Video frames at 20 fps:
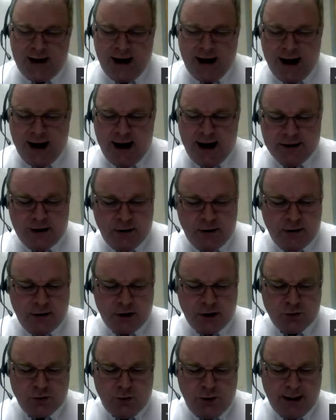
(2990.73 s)

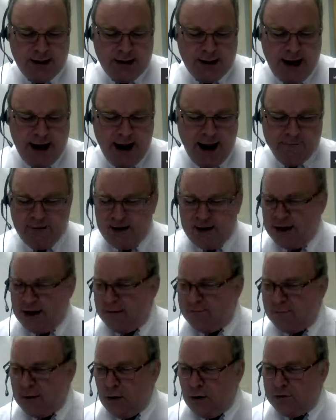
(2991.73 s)
Antiochus wreaked havoc
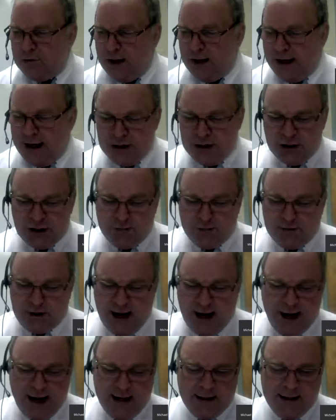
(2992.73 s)
in both Egypt
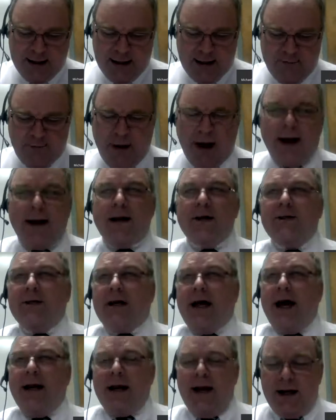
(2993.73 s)
and in Palestine,